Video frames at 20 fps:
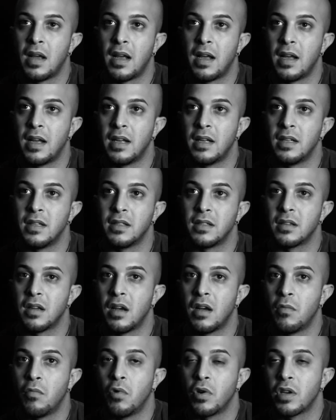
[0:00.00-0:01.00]
and
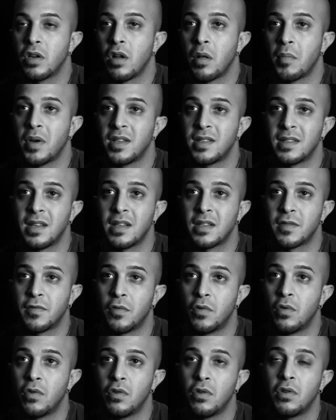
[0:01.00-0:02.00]
working on my sets
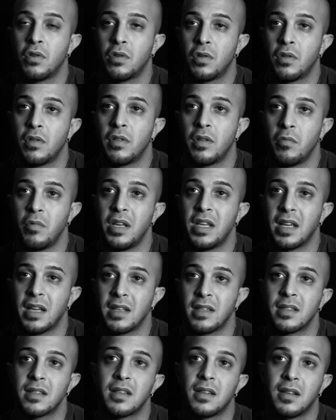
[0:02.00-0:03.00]
for the weekend.